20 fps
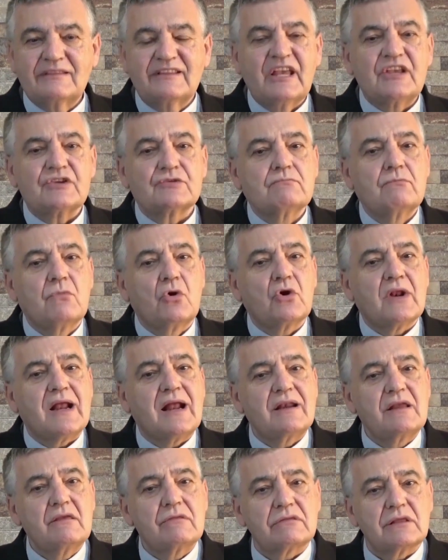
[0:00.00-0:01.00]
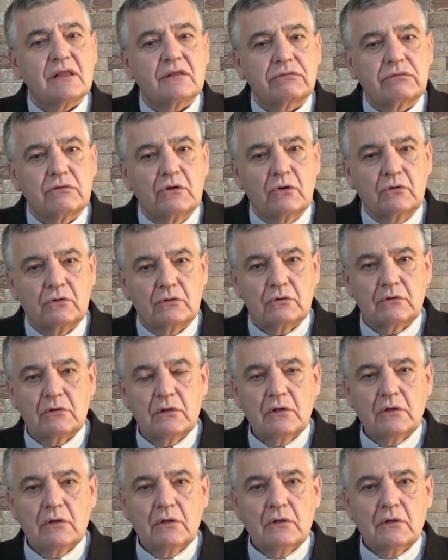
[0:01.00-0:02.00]
to the dominion of his
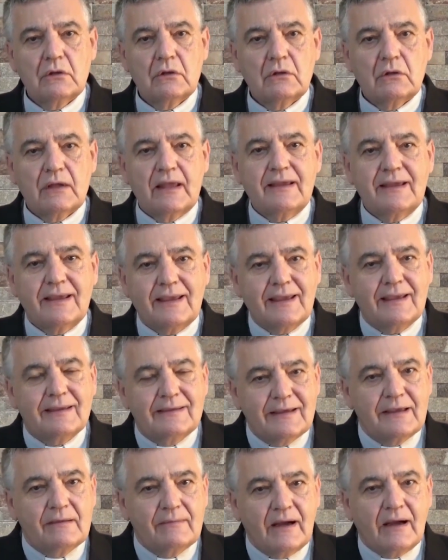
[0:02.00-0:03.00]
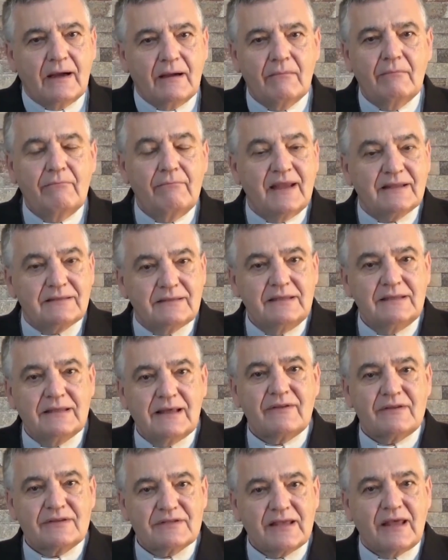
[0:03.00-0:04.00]
passions, to the rule
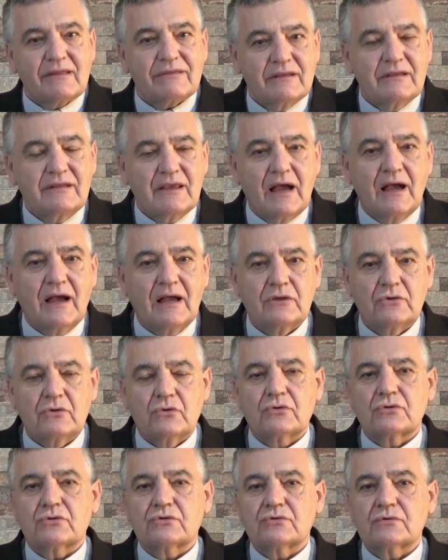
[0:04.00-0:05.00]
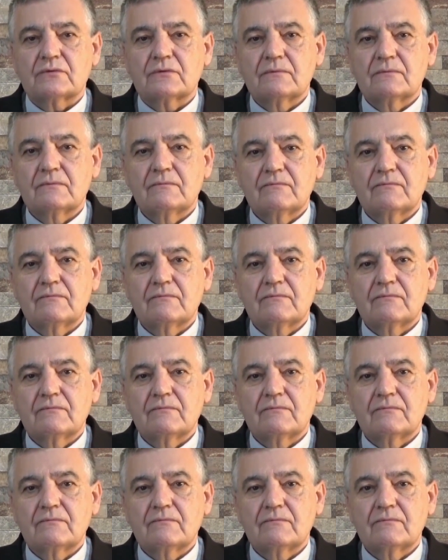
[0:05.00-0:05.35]
of his senses.